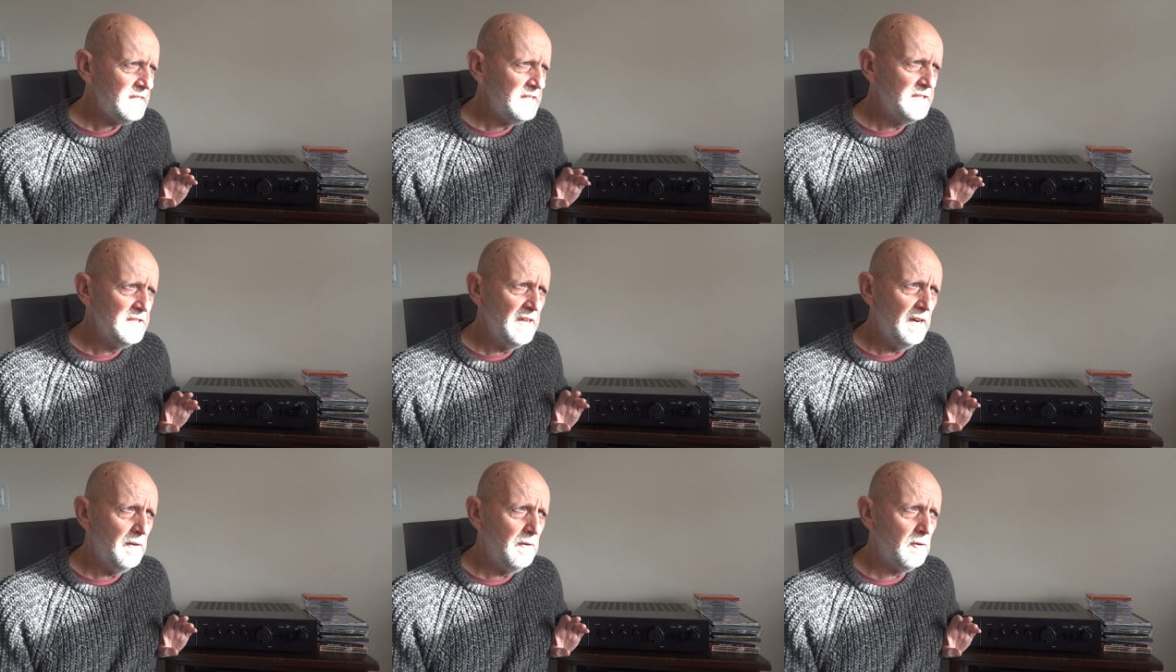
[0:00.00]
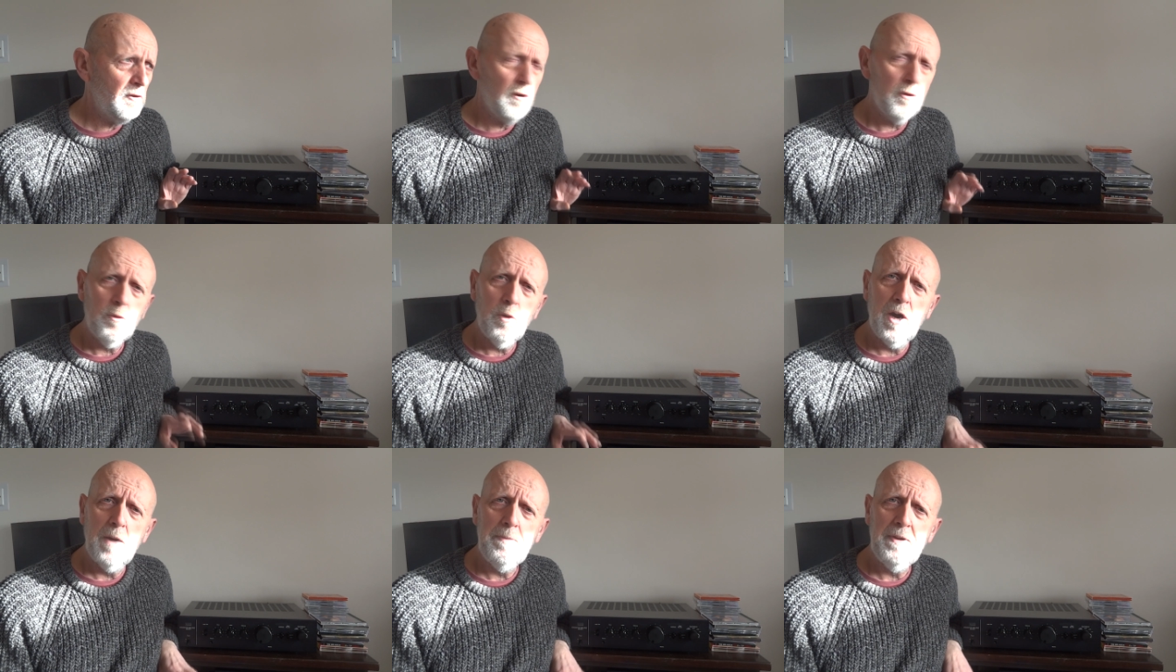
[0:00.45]
So I've
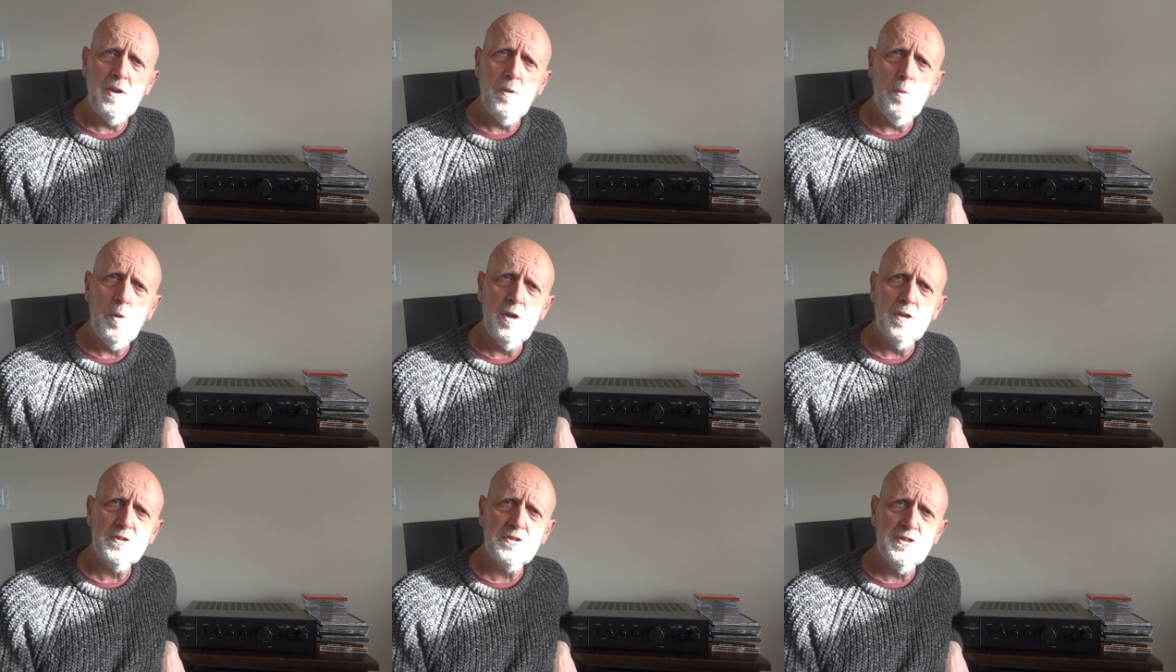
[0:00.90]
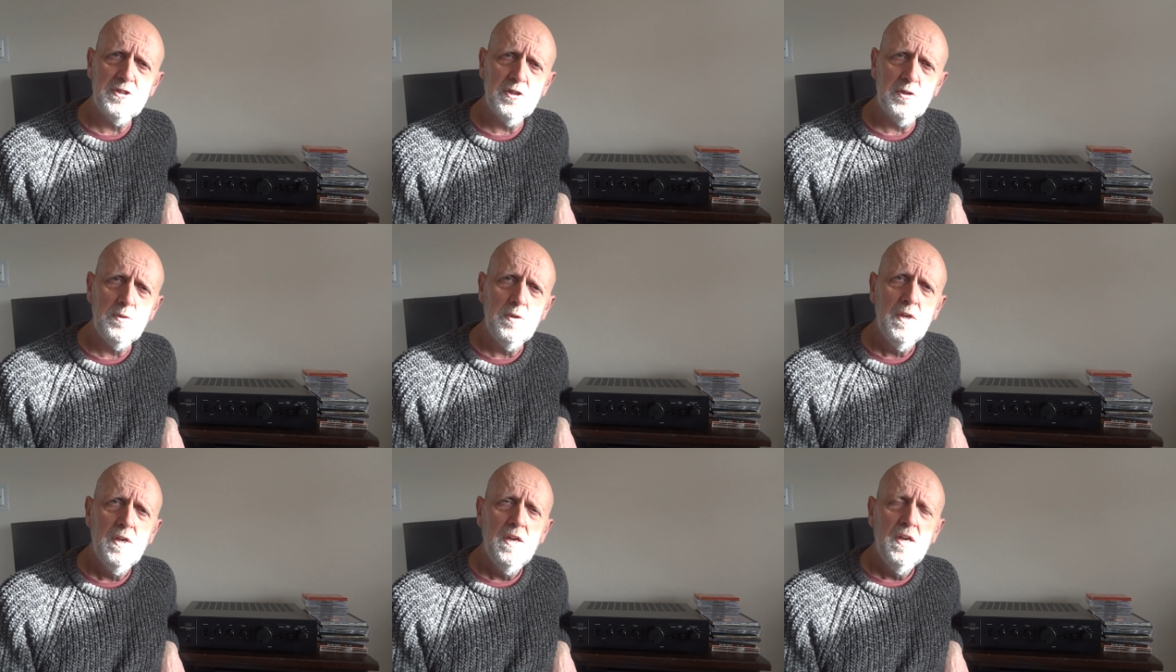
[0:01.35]
got quite a bit of work to
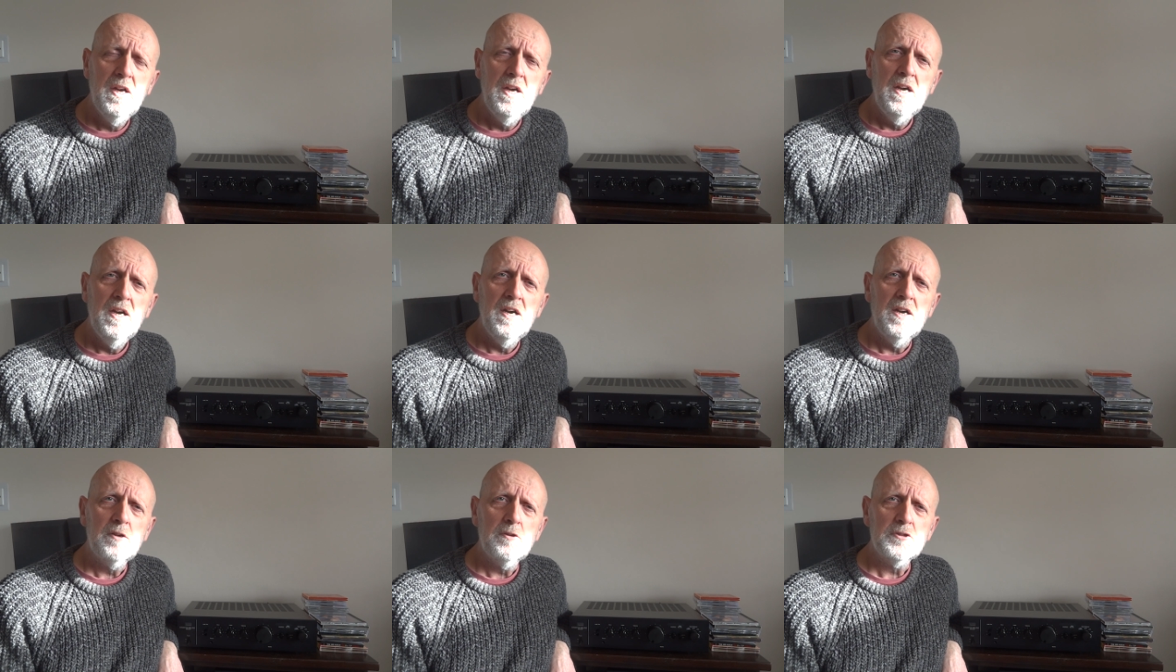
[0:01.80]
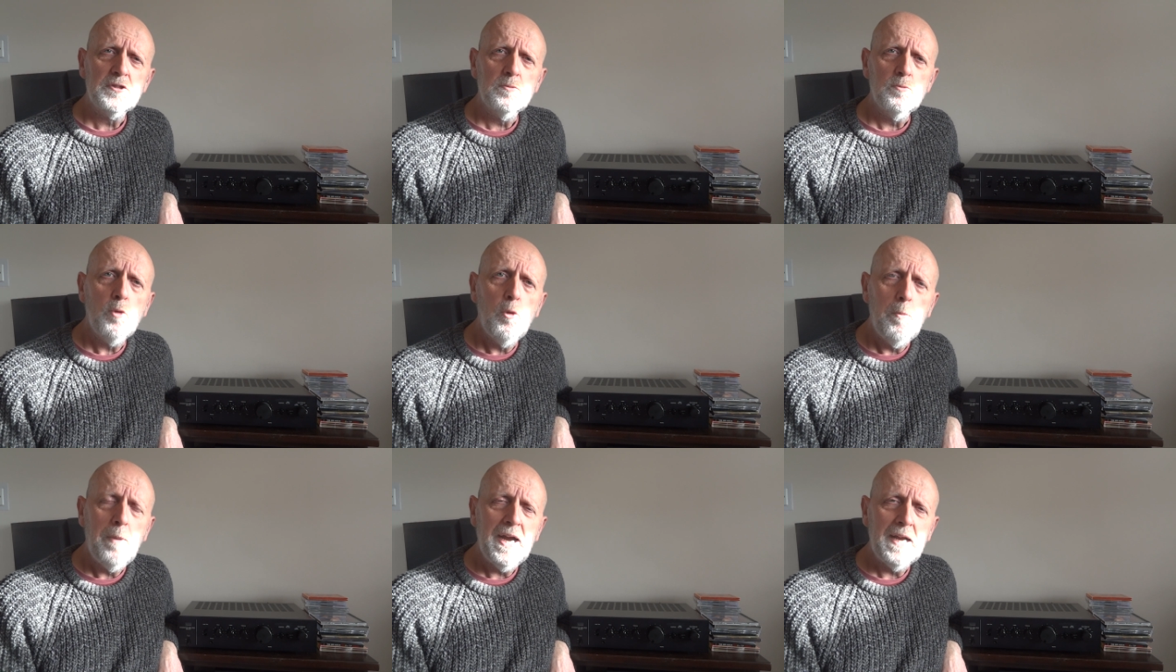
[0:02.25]
do. I've got
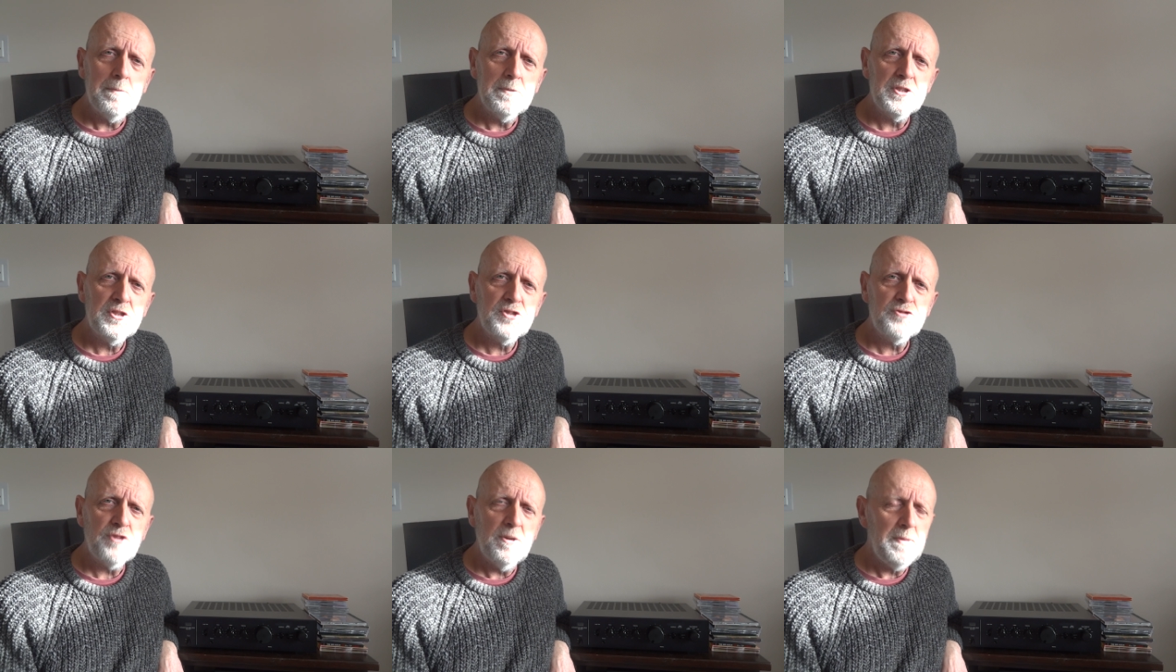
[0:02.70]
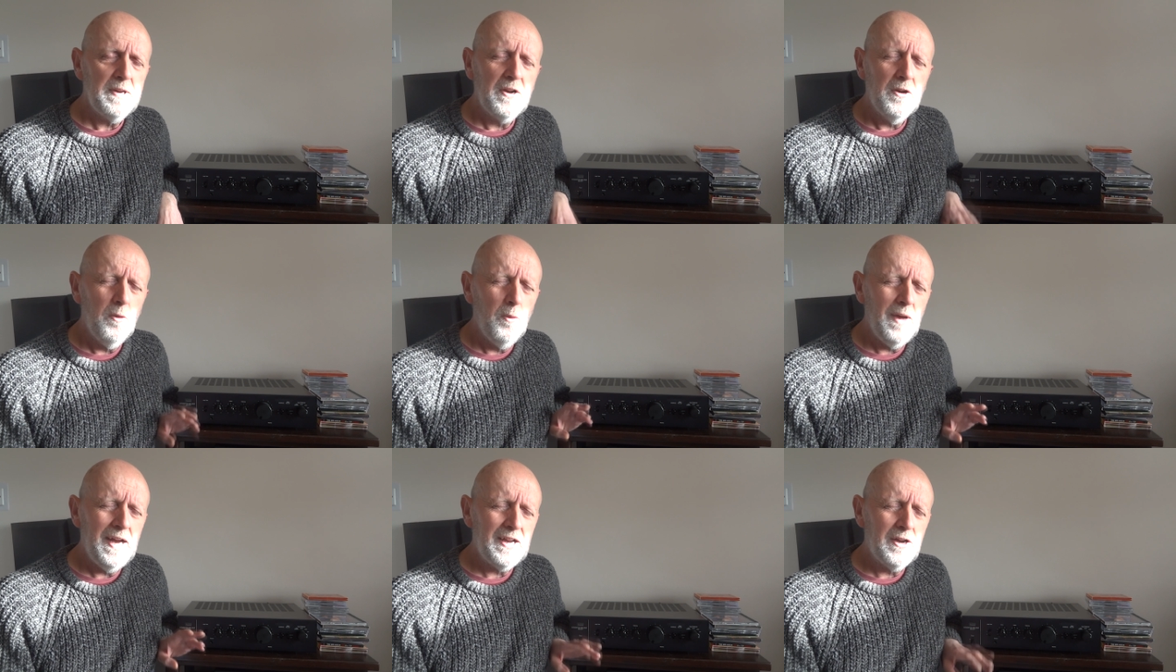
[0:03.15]
some wallpaper stripping
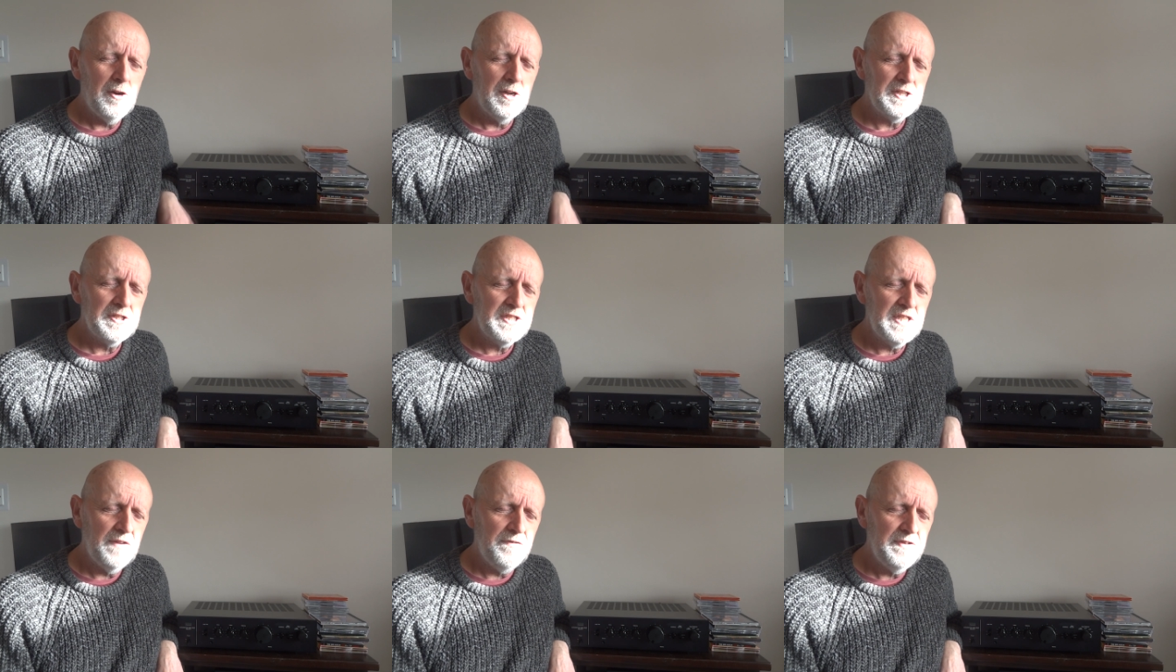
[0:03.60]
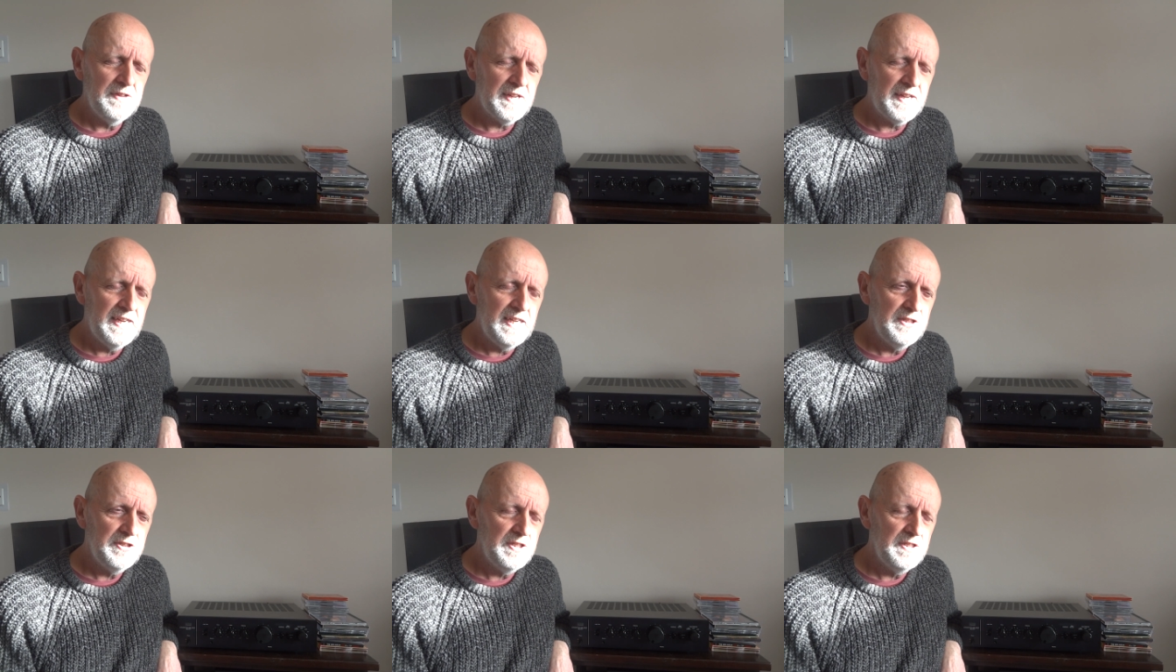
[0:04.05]
and all that kind of stuff in the
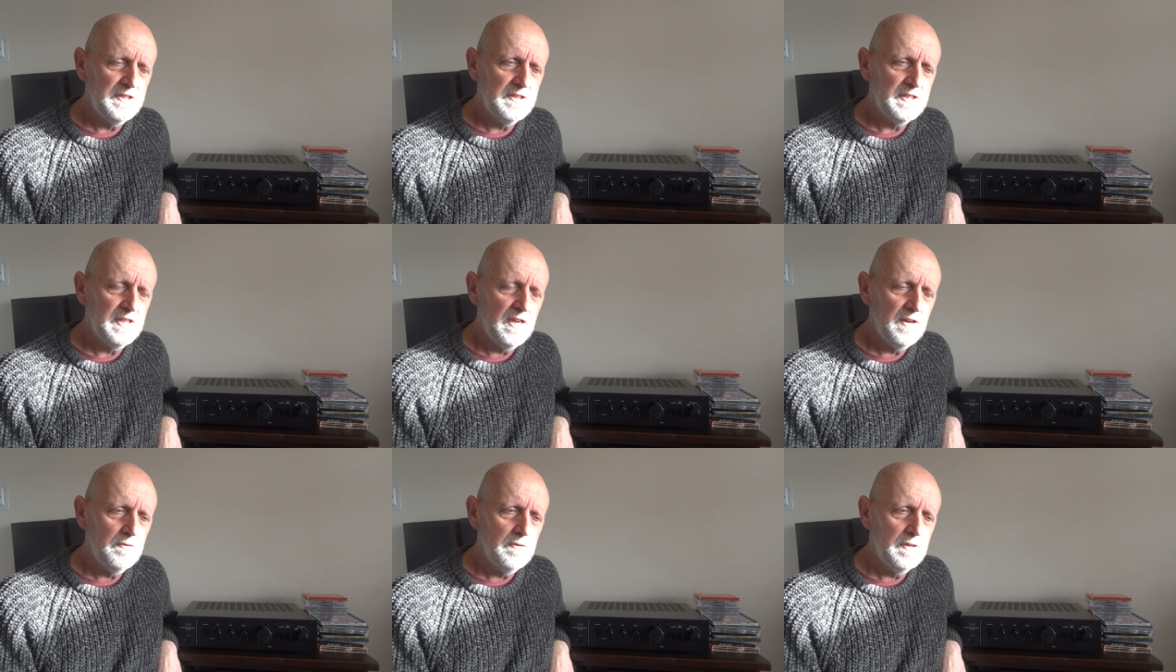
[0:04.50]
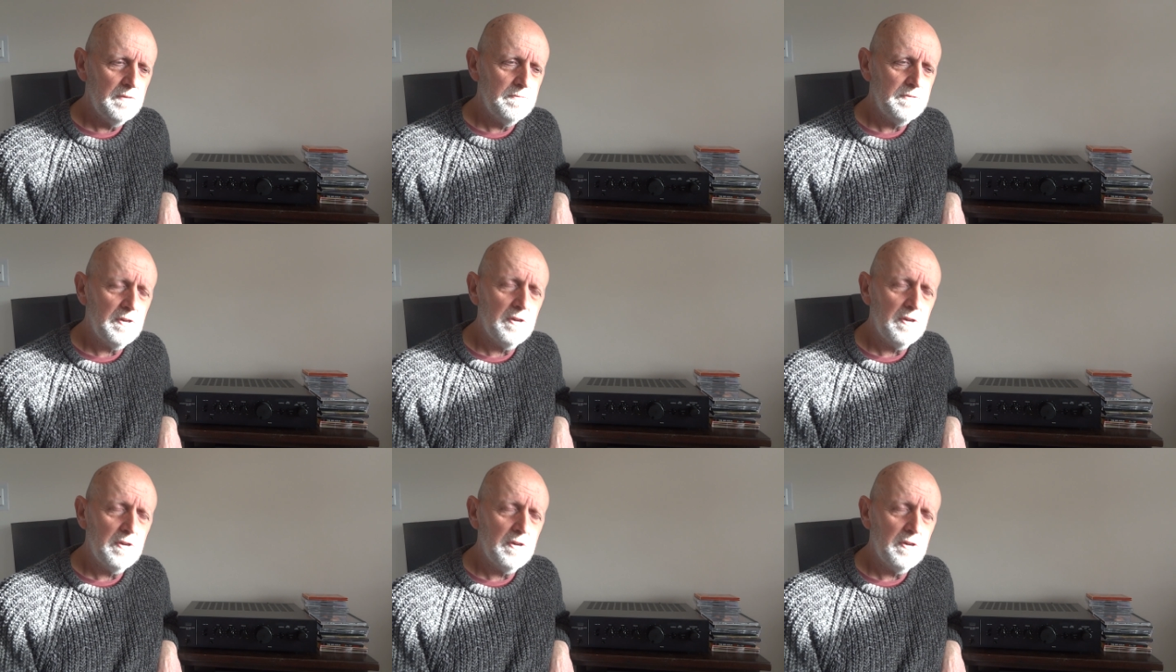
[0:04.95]
kitchen, so I uh,